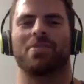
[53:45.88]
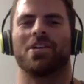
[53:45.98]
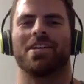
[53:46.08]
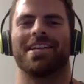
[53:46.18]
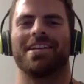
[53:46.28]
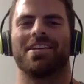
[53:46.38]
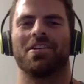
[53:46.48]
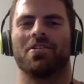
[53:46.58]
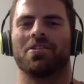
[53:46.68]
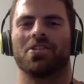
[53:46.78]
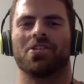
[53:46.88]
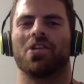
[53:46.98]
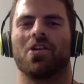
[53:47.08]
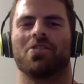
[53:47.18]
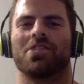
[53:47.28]
what y'all need to do. Just
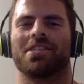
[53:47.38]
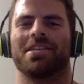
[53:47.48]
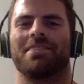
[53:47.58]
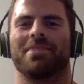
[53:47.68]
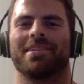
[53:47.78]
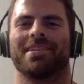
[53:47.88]
don't sleep.